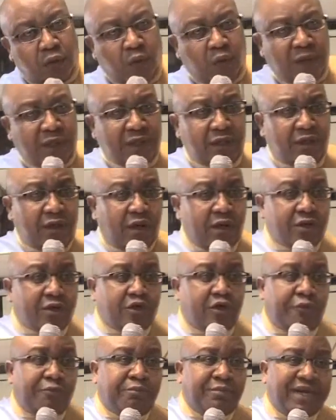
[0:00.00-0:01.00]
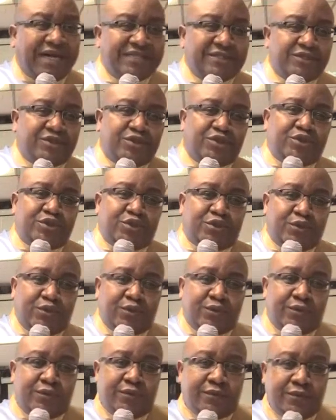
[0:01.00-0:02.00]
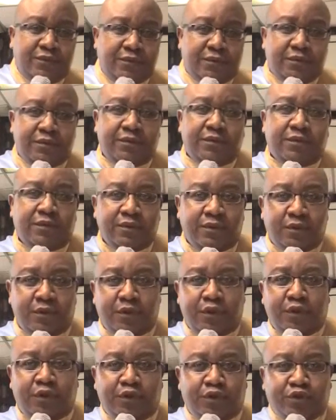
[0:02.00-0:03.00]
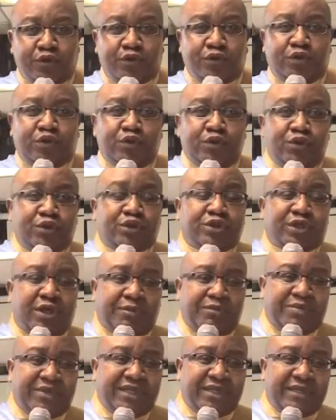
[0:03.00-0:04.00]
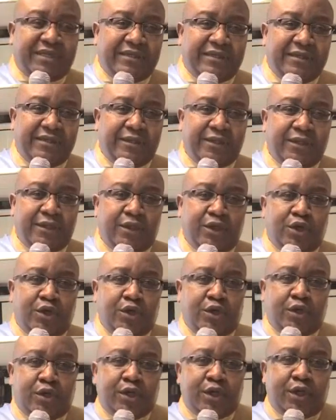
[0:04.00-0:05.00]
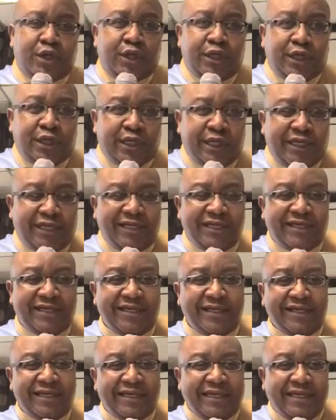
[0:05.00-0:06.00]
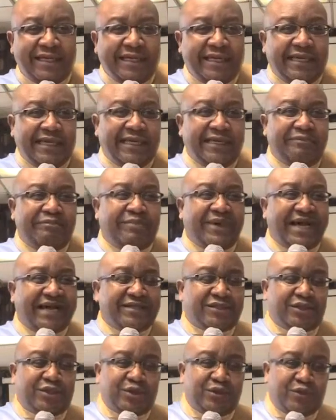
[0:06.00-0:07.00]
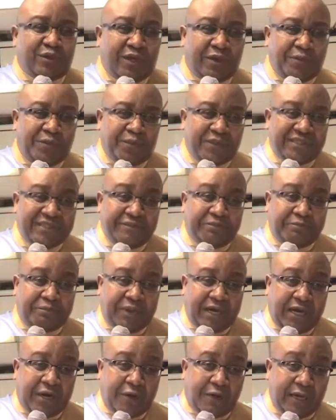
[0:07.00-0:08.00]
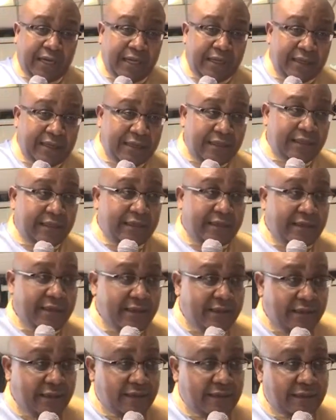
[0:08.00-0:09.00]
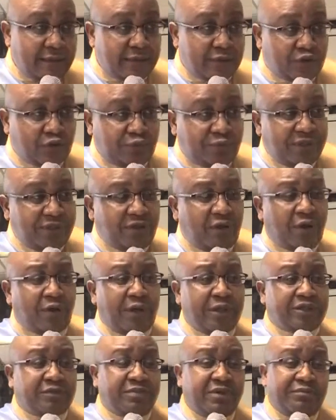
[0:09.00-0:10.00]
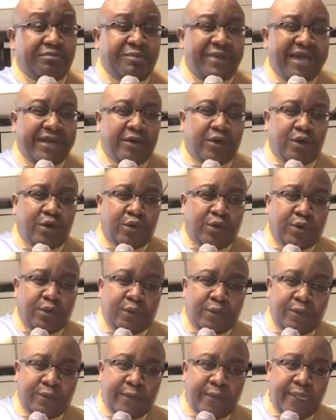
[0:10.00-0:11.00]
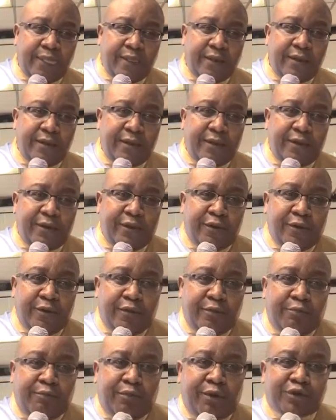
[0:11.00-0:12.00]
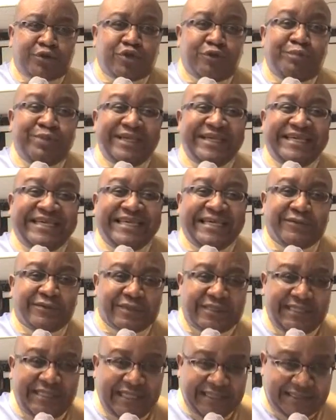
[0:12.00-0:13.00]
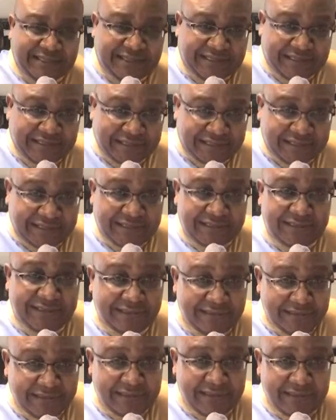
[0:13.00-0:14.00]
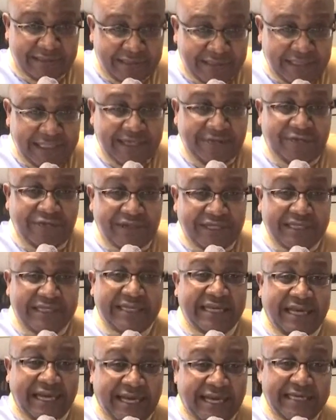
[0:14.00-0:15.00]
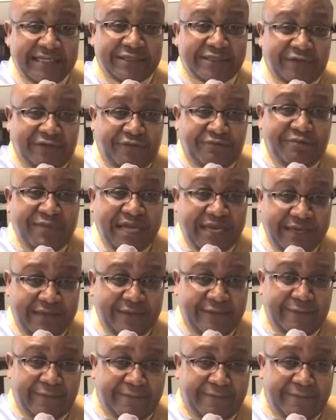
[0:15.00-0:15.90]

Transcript: When God commands you to do something, he, he backs you up with the power to be not only to be made whole, but to be guiltless, even in the eyes of men.